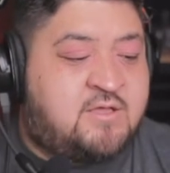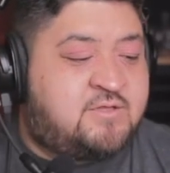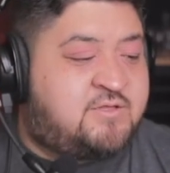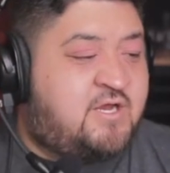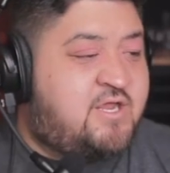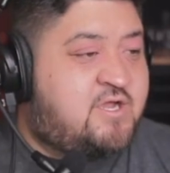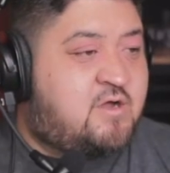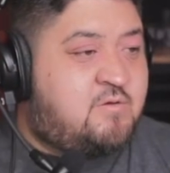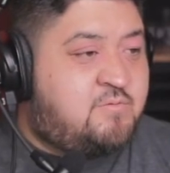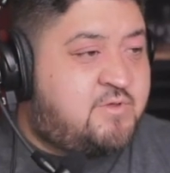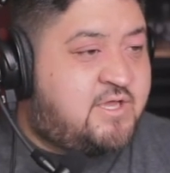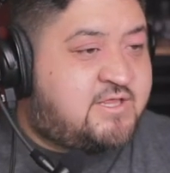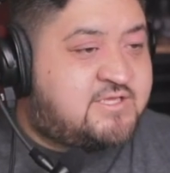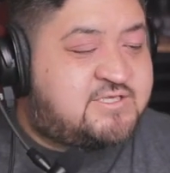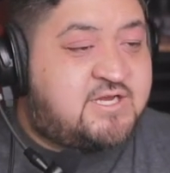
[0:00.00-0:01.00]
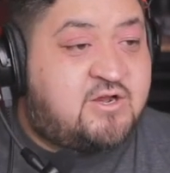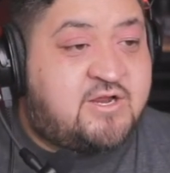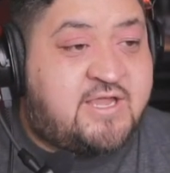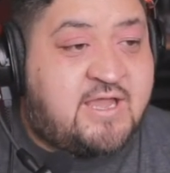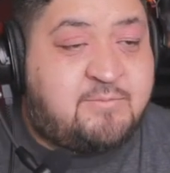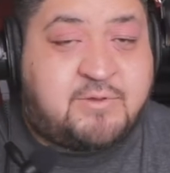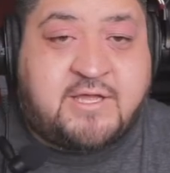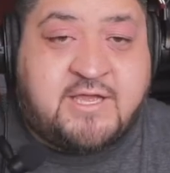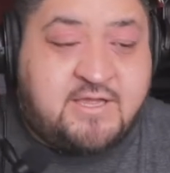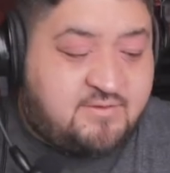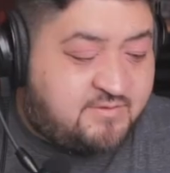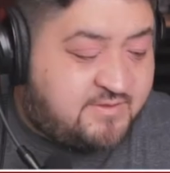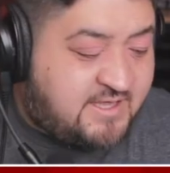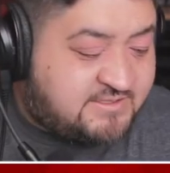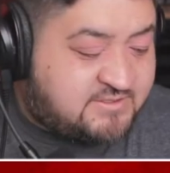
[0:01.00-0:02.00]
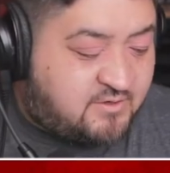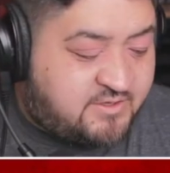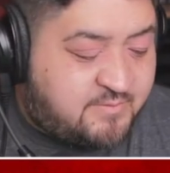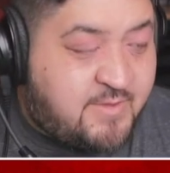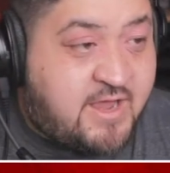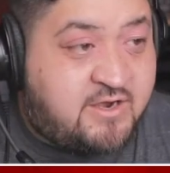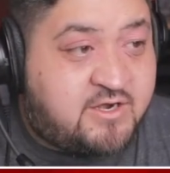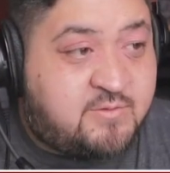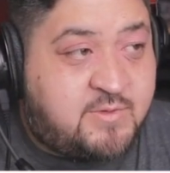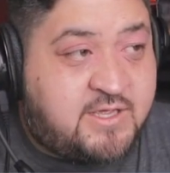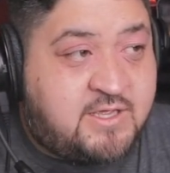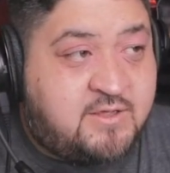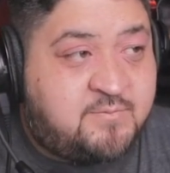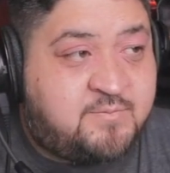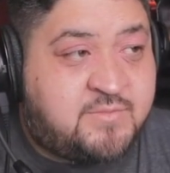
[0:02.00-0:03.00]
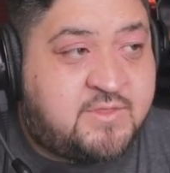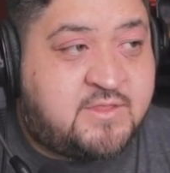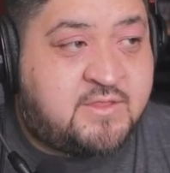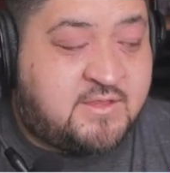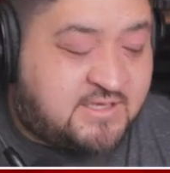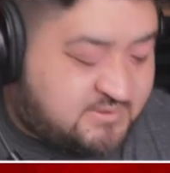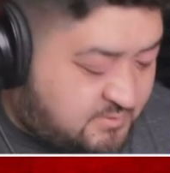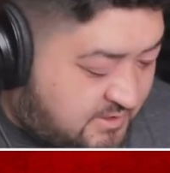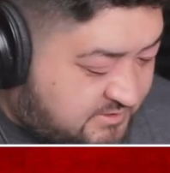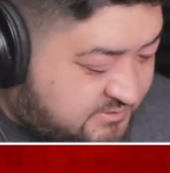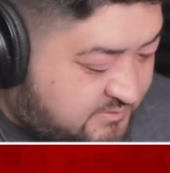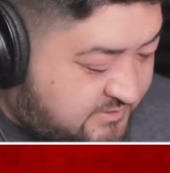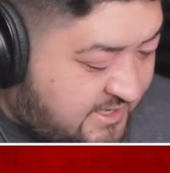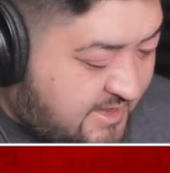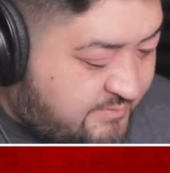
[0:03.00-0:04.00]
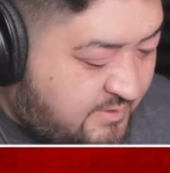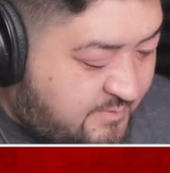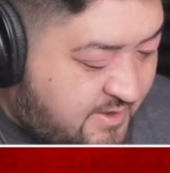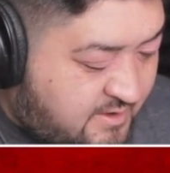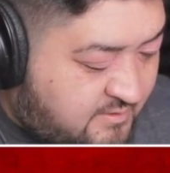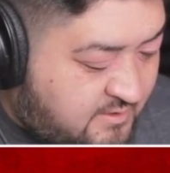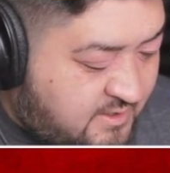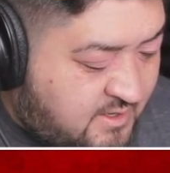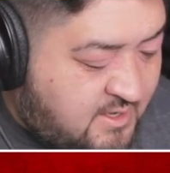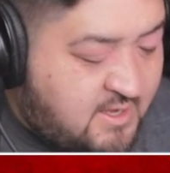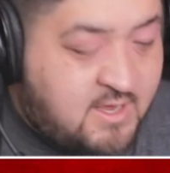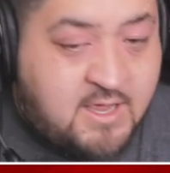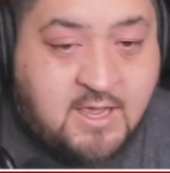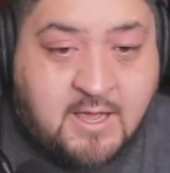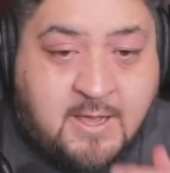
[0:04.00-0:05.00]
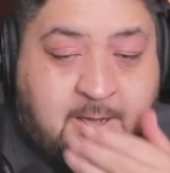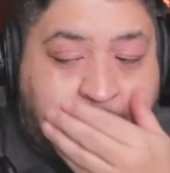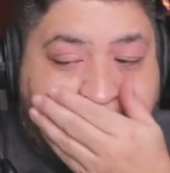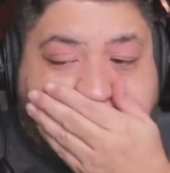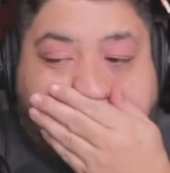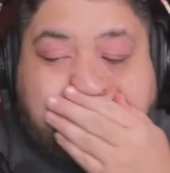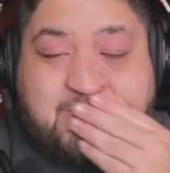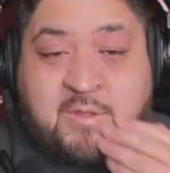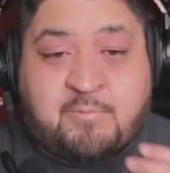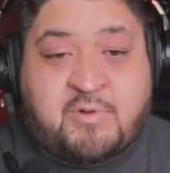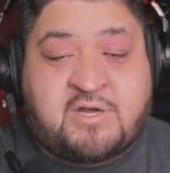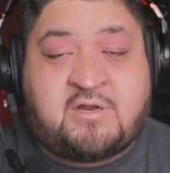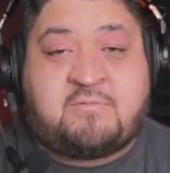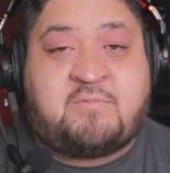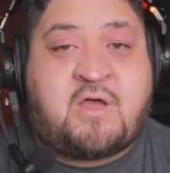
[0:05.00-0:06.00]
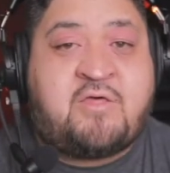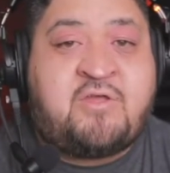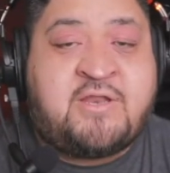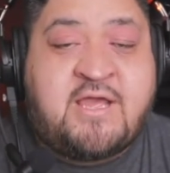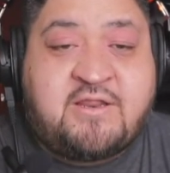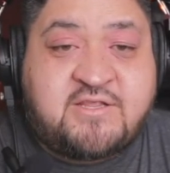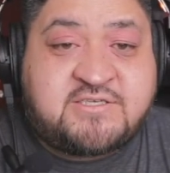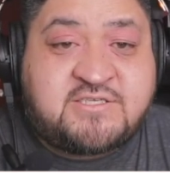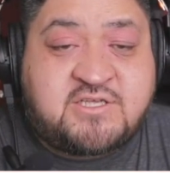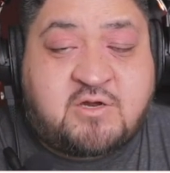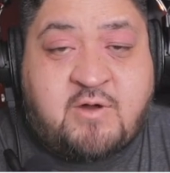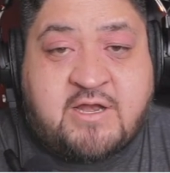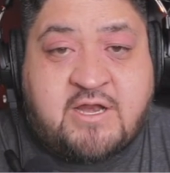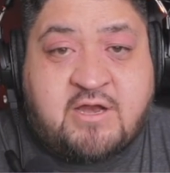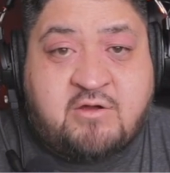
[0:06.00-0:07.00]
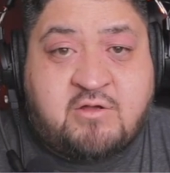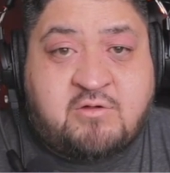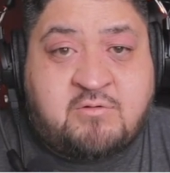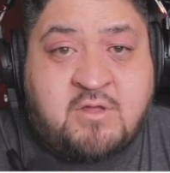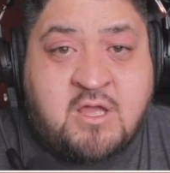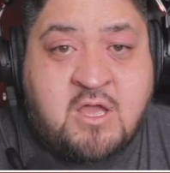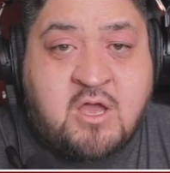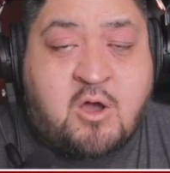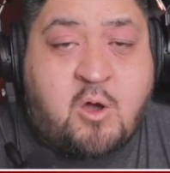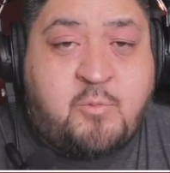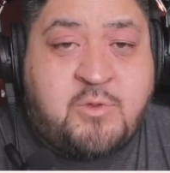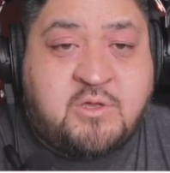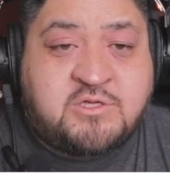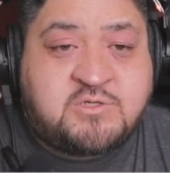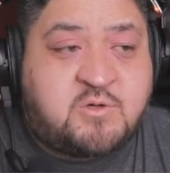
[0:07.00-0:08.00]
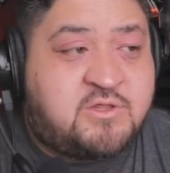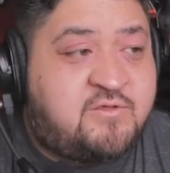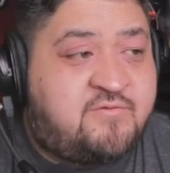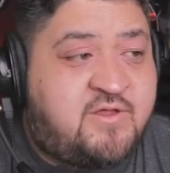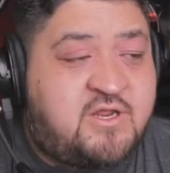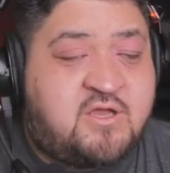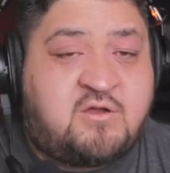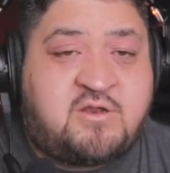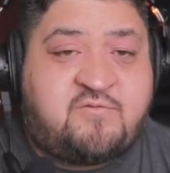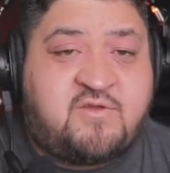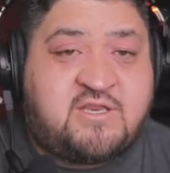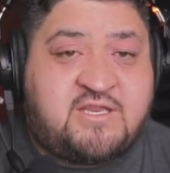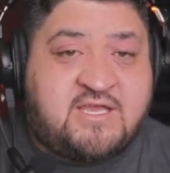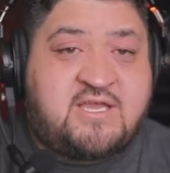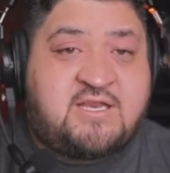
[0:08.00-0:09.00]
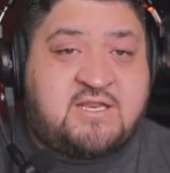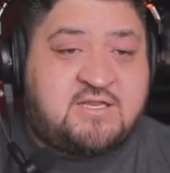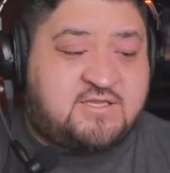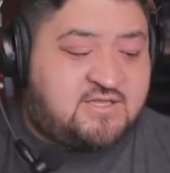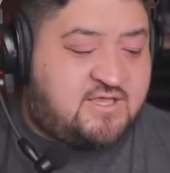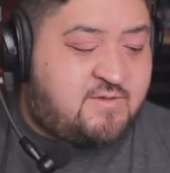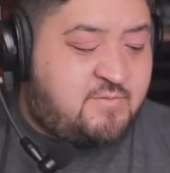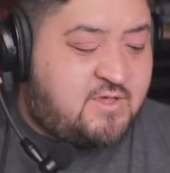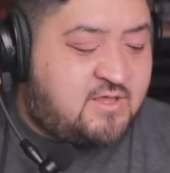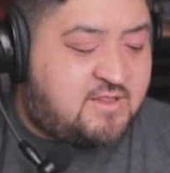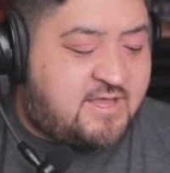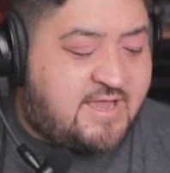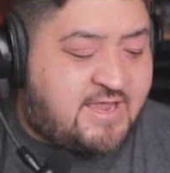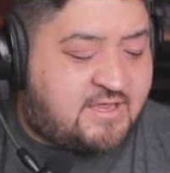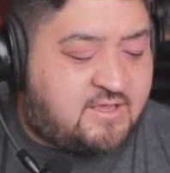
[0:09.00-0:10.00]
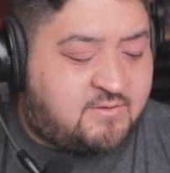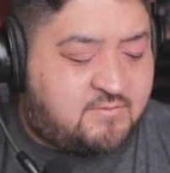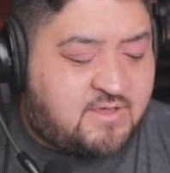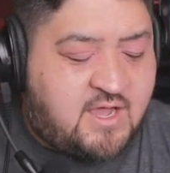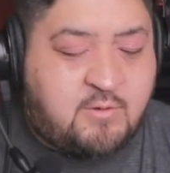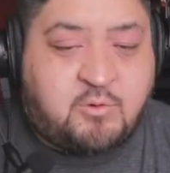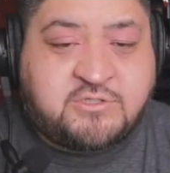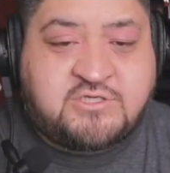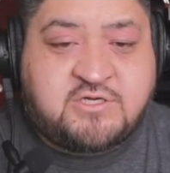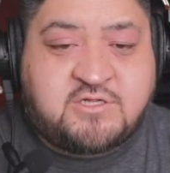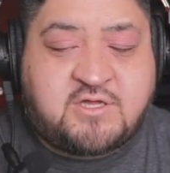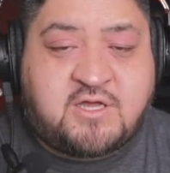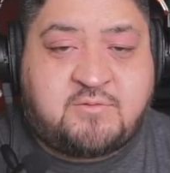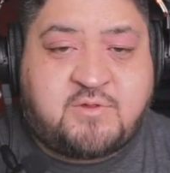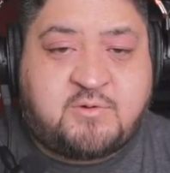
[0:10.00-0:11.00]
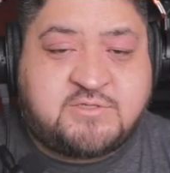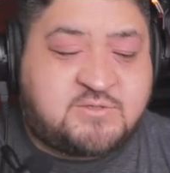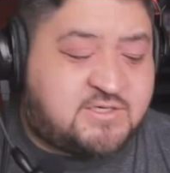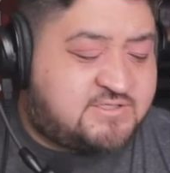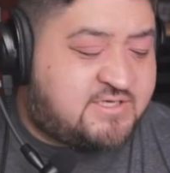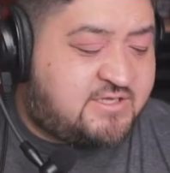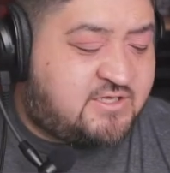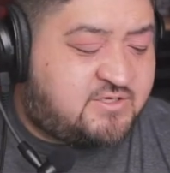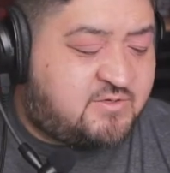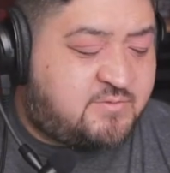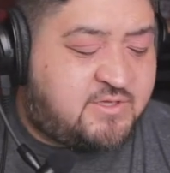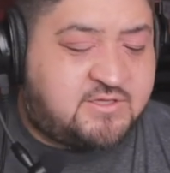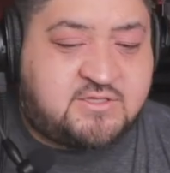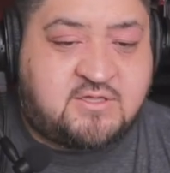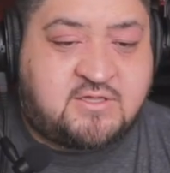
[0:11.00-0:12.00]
there you go. You get to see her in gameplay. That's all that mattered to me. That's what I was really happy about. But other than that, this is a great hero. Hope you enjoyed the video, and if you did, give me a like. I want you to, the reason I say to do the